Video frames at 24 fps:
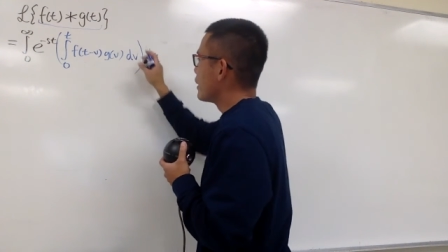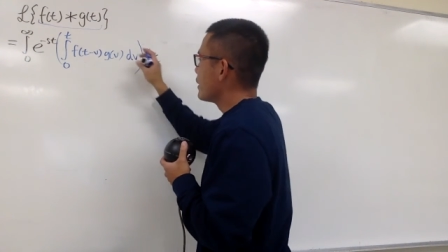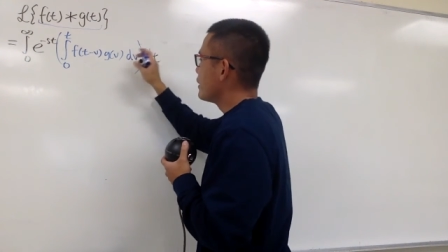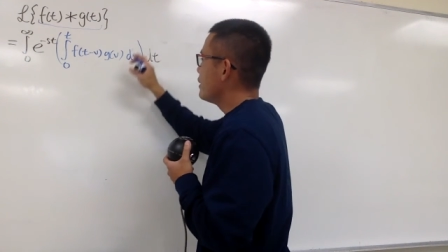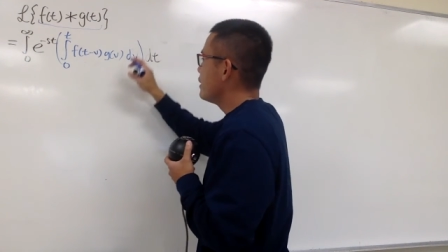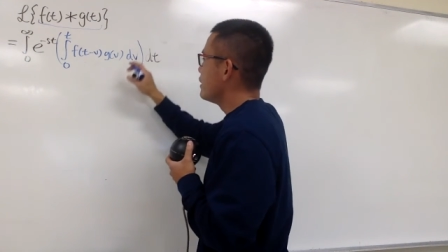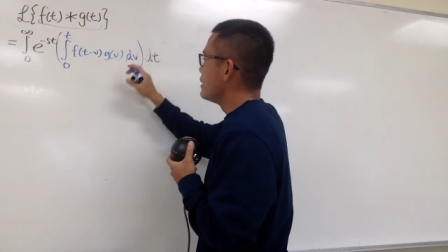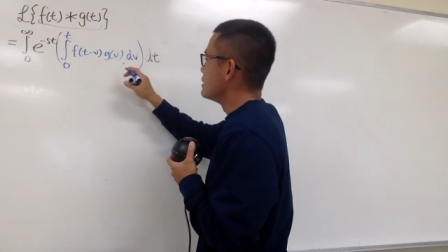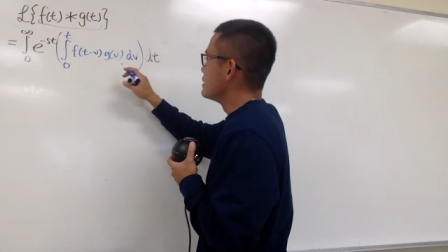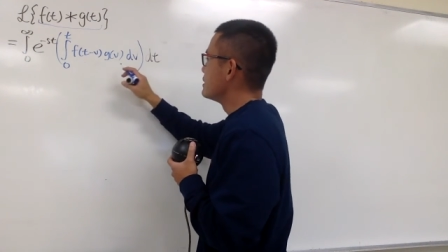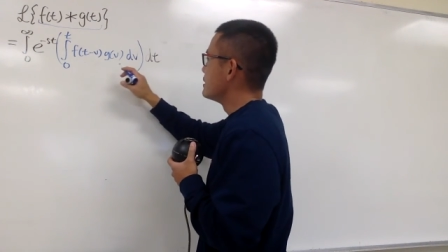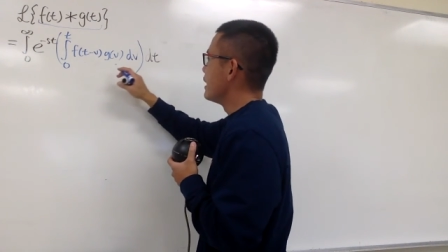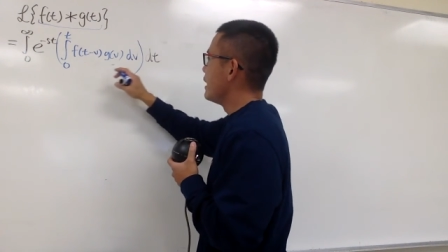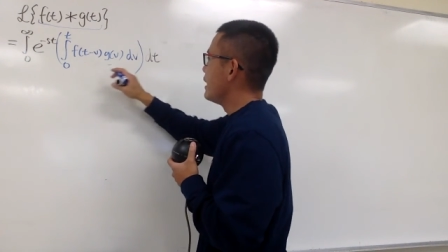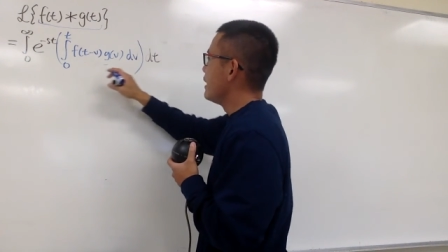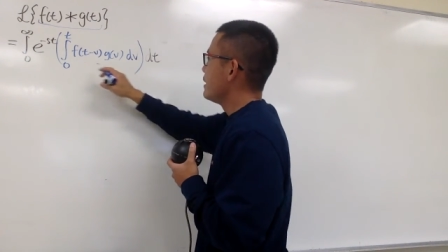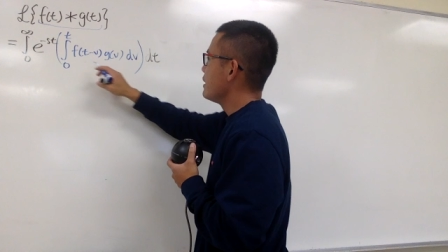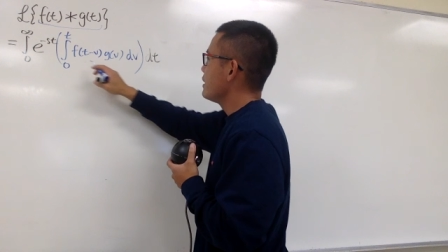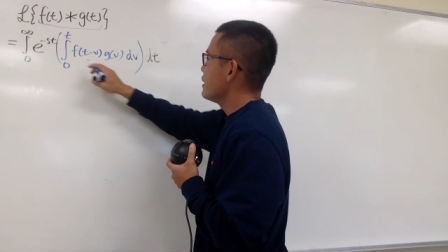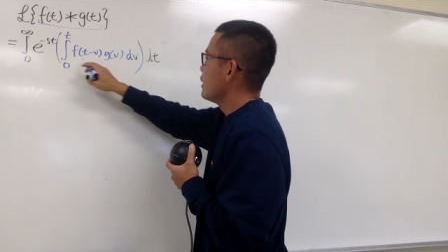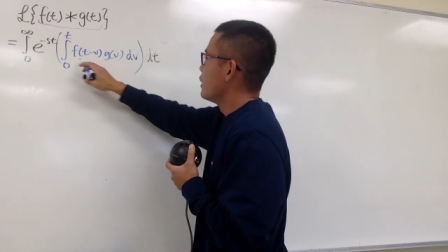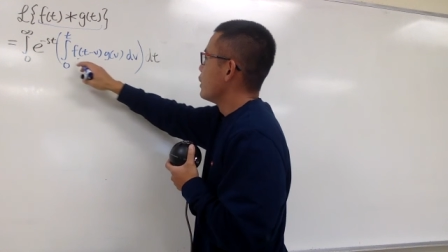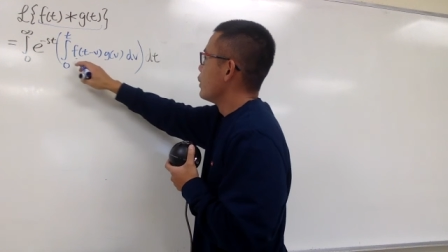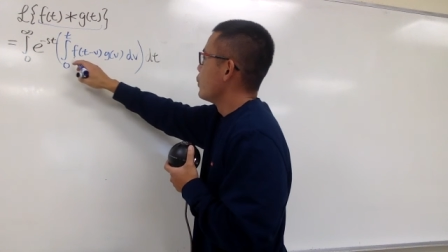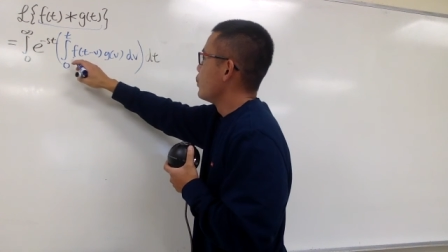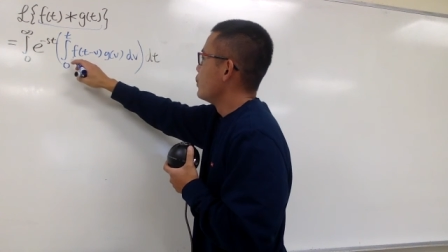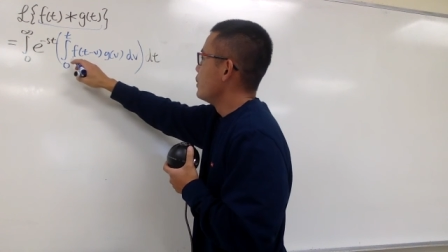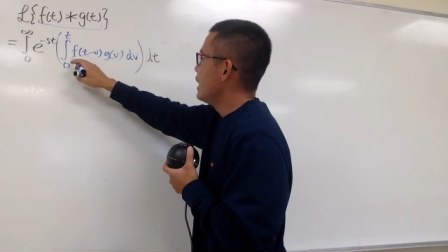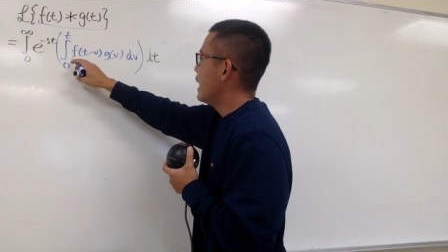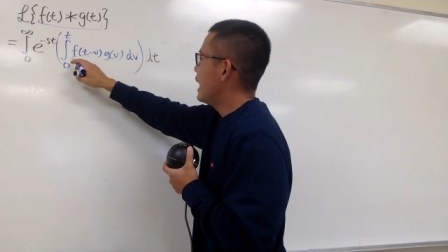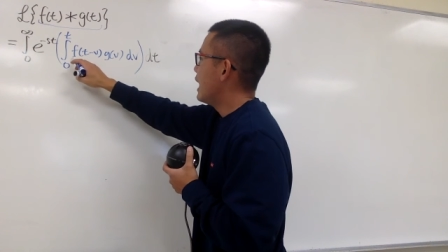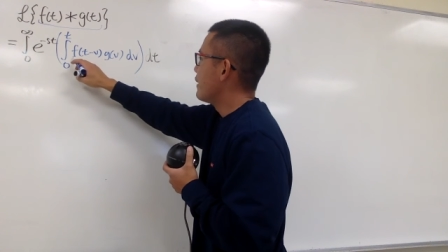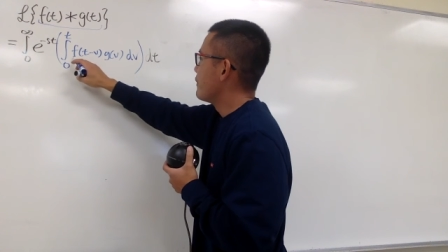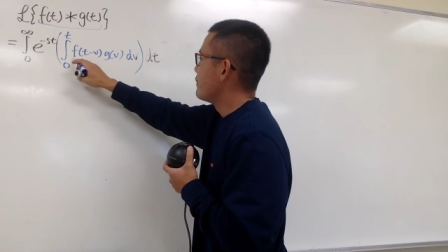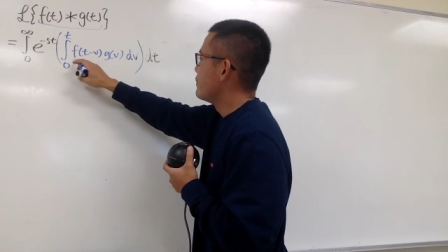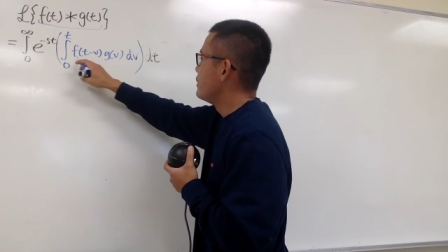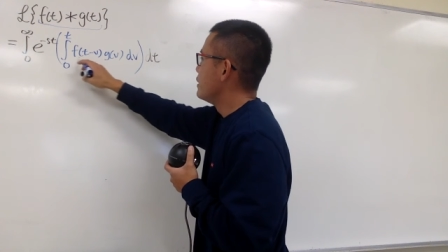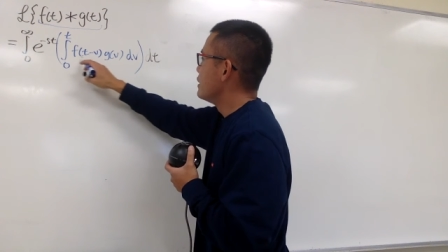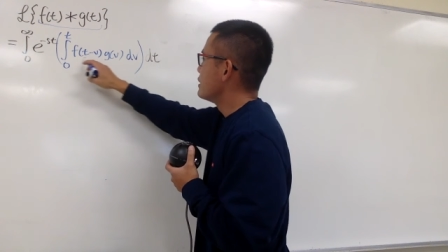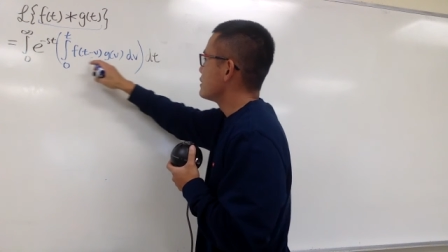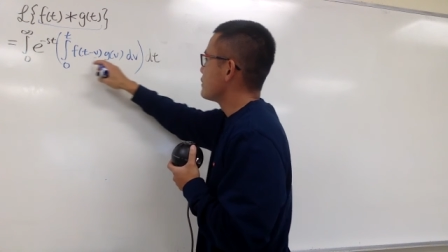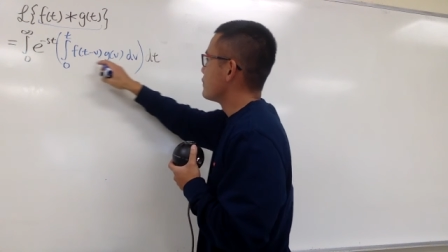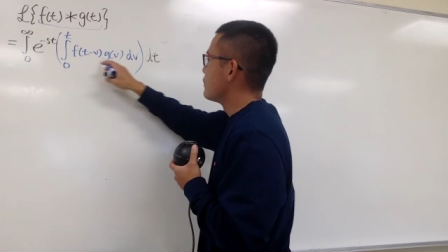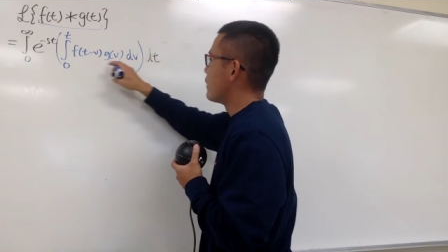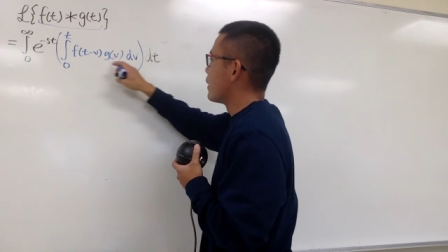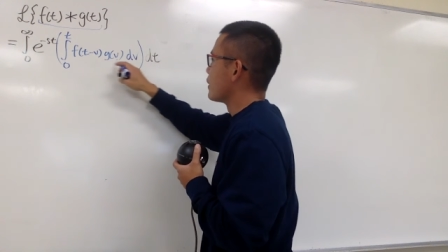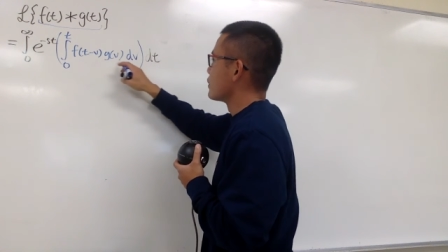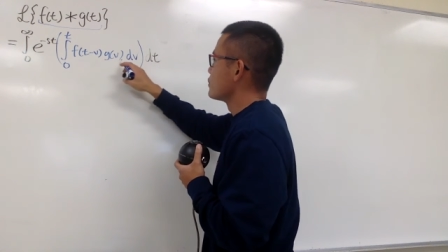right here is saying we have
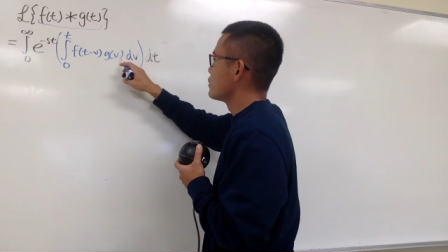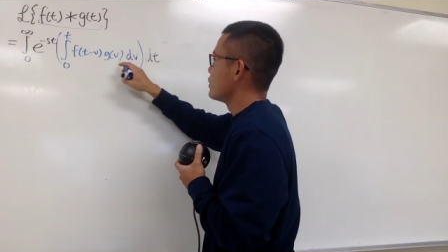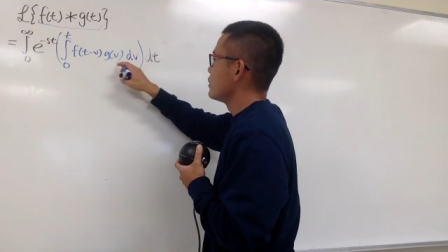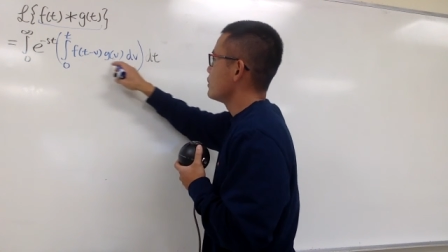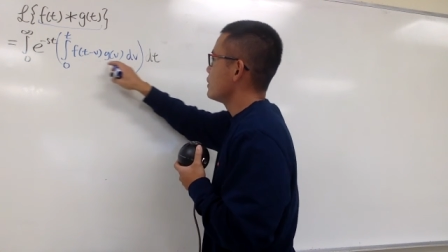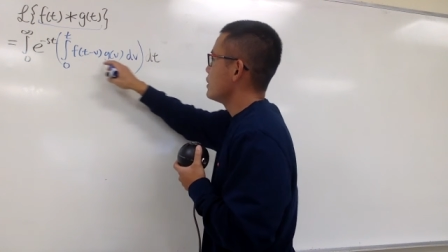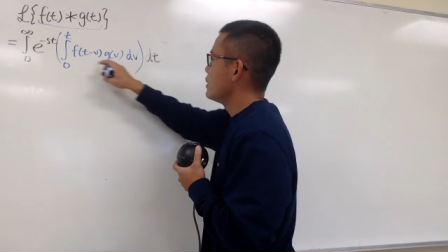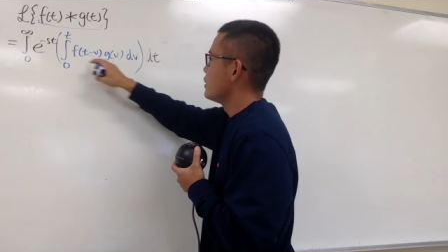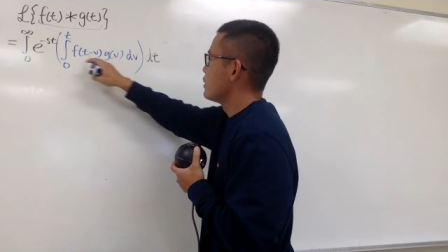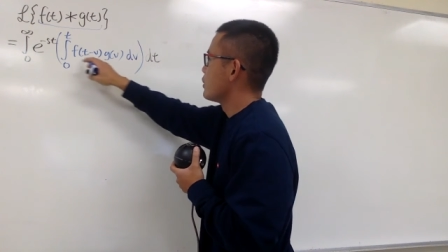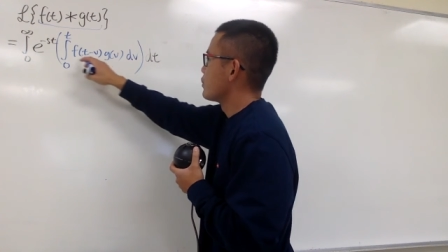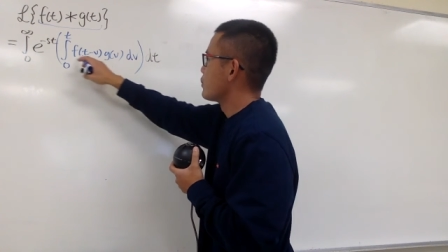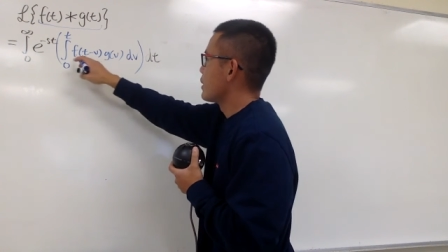this function here,